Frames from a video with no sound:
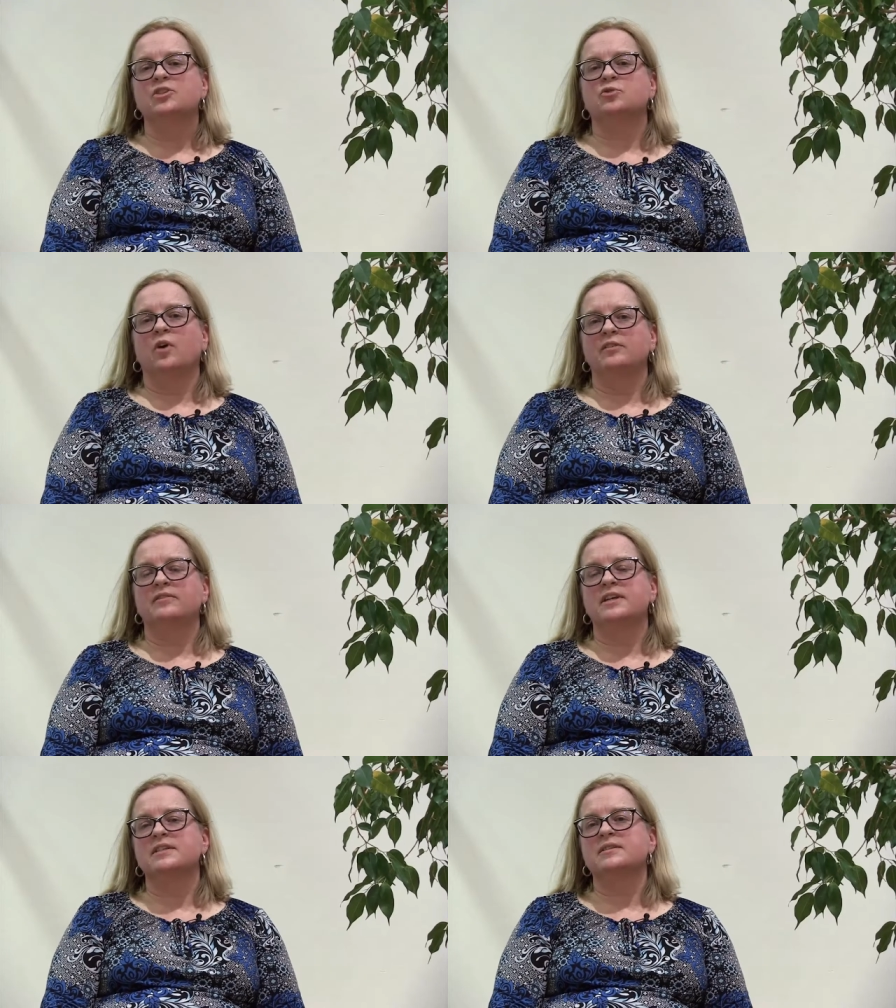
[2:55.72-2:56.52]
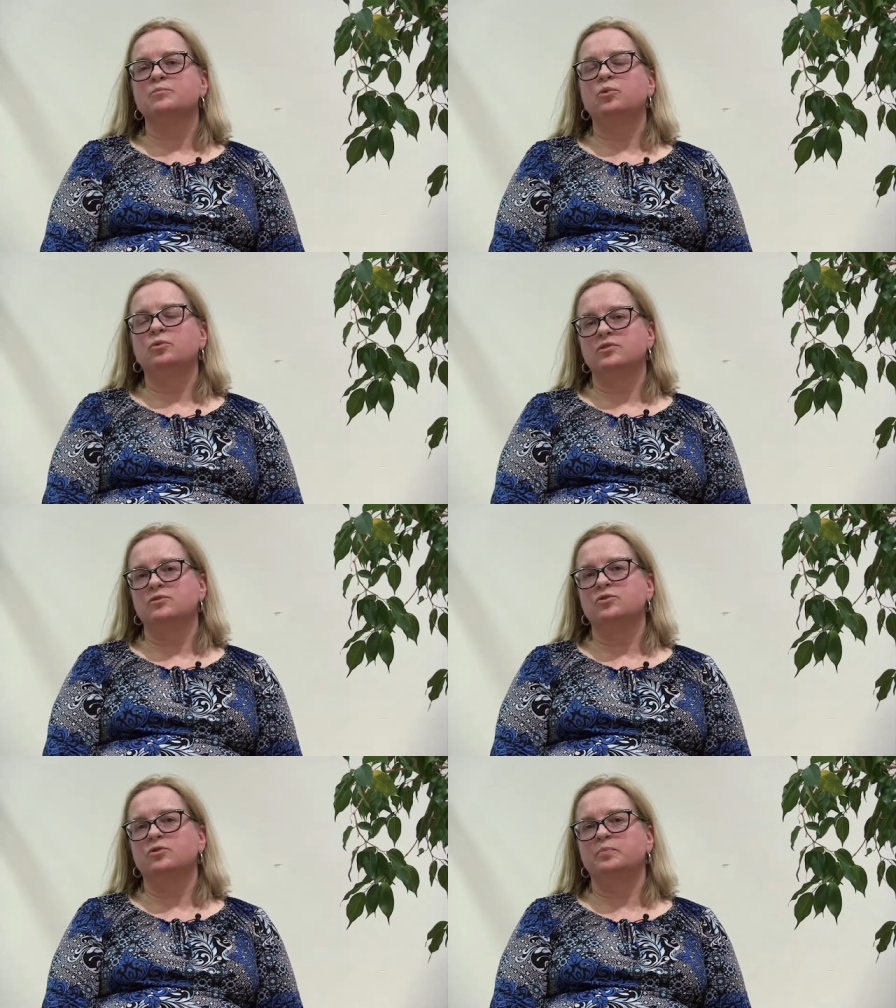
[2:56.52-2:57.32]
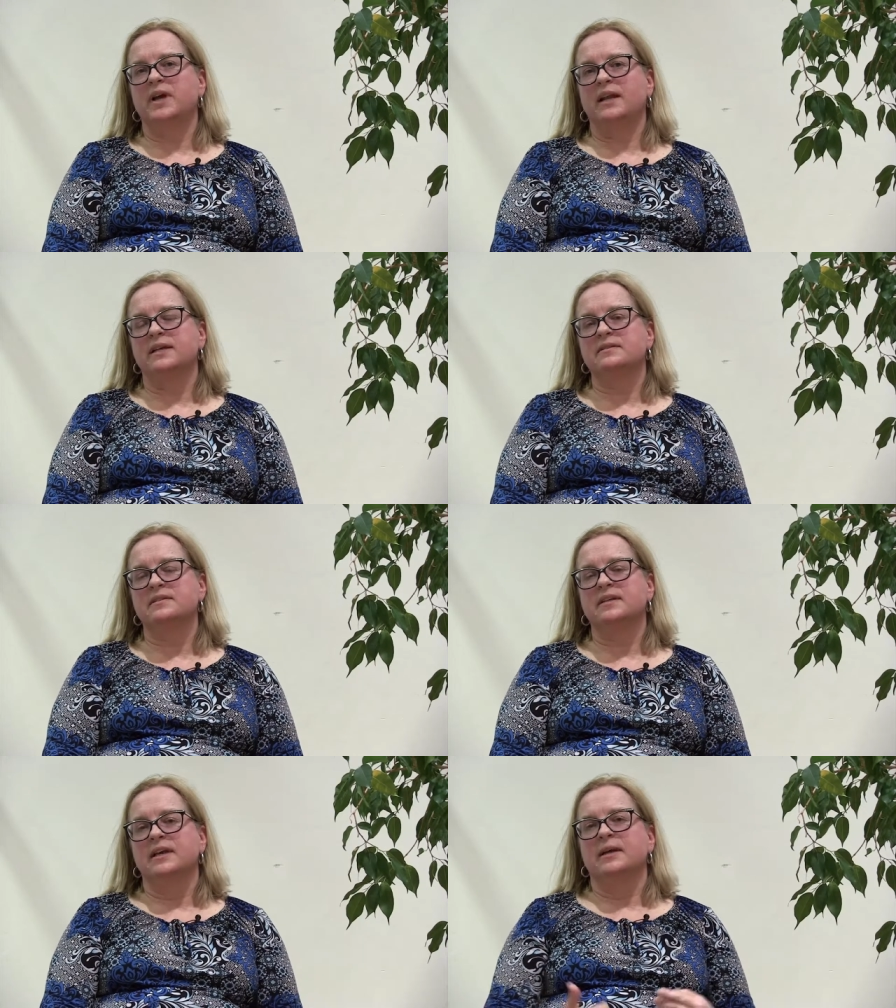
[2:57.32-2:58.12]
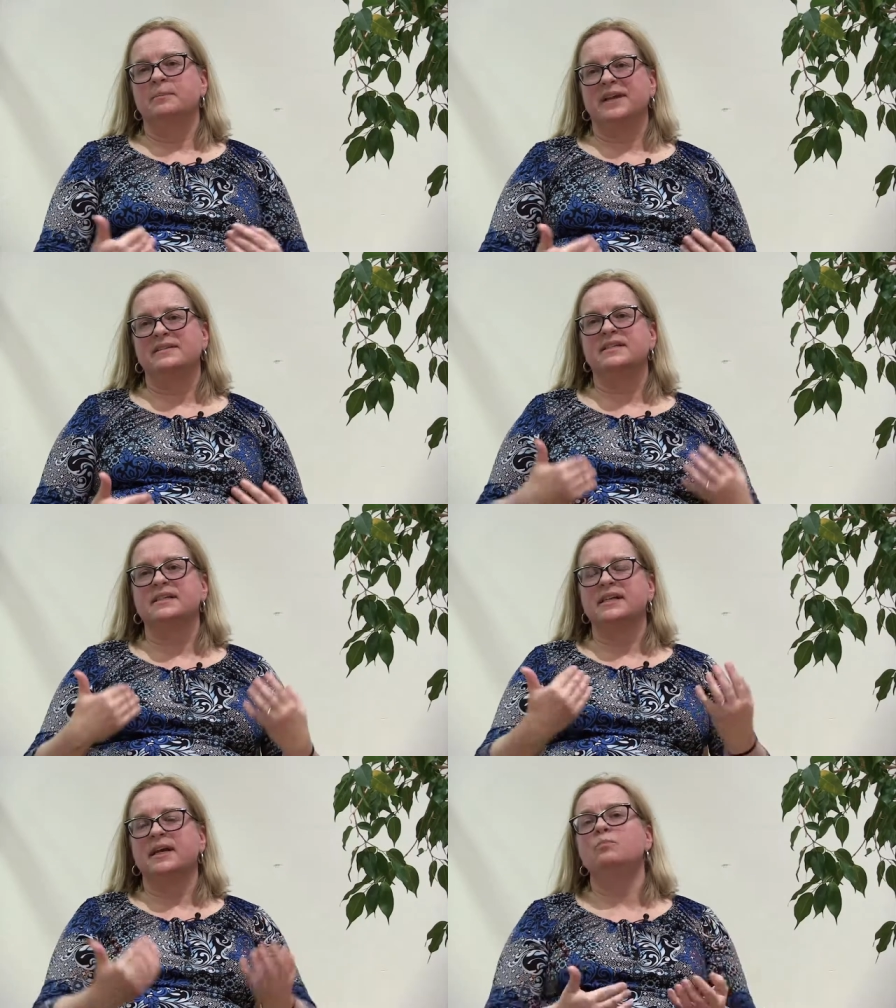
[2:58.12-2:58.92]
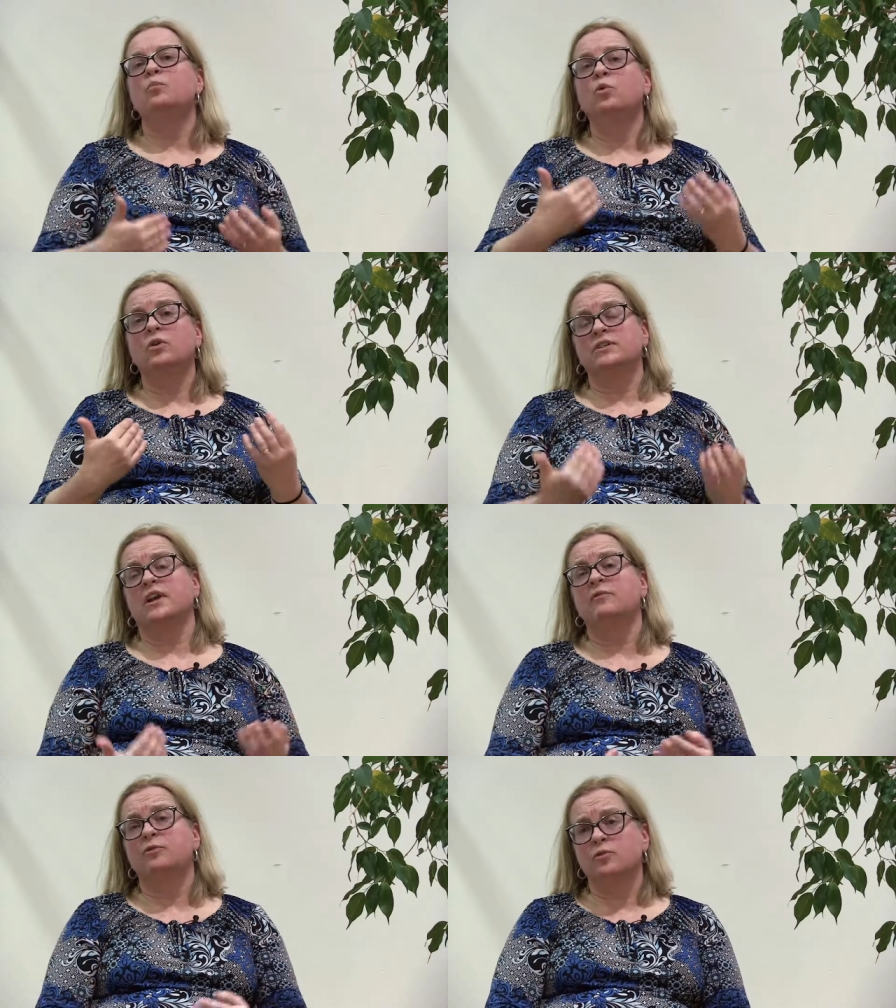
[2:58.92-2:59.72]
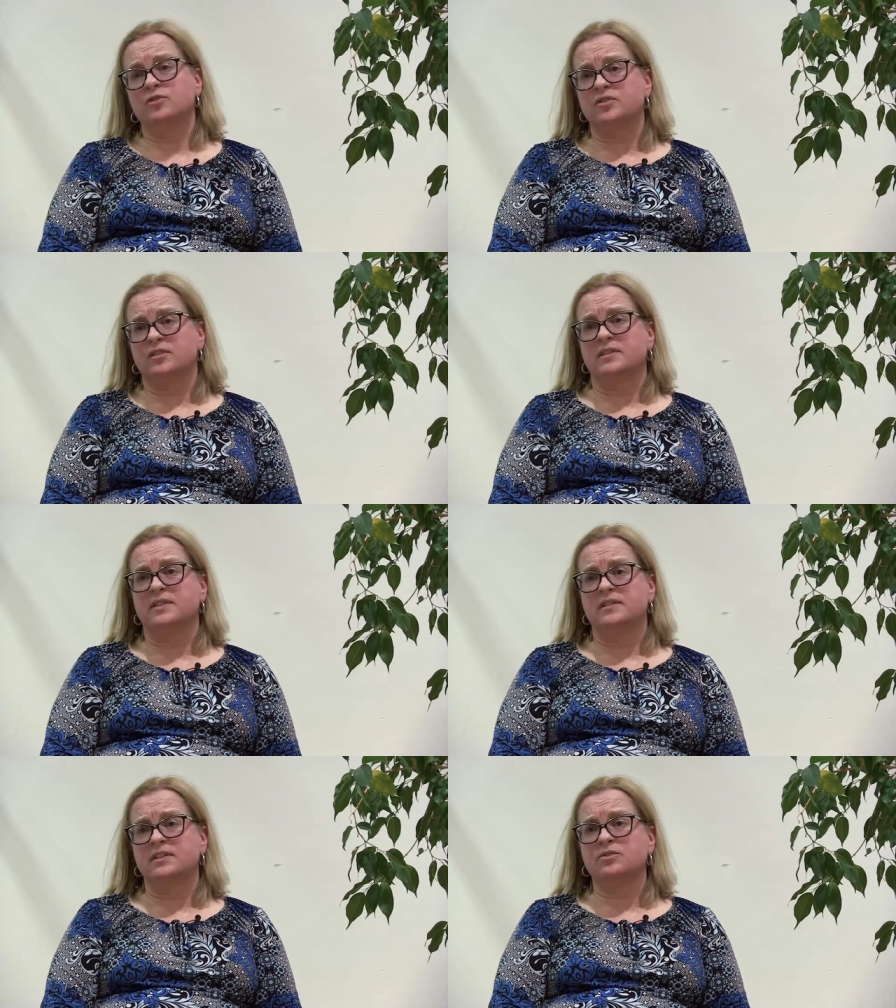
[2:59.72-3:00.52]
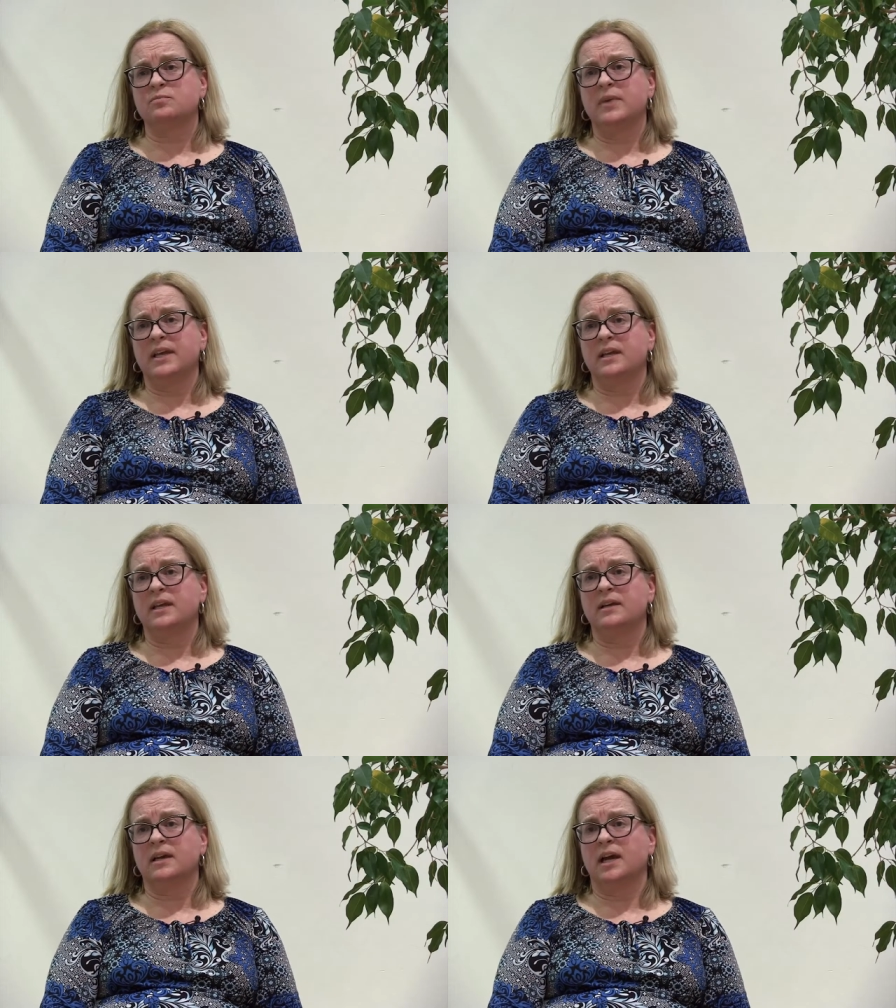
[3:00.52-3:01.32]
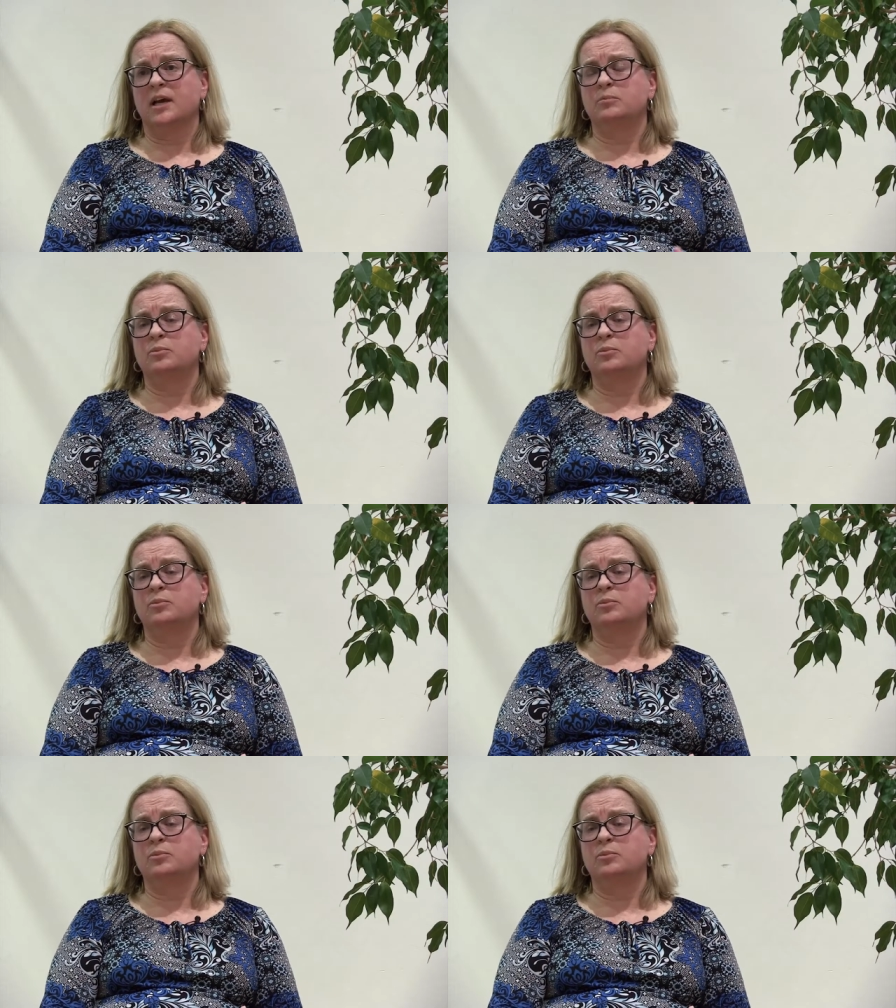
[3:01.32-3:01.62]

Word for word: So I think it's important to balance basically a more diverse decision-making, uh,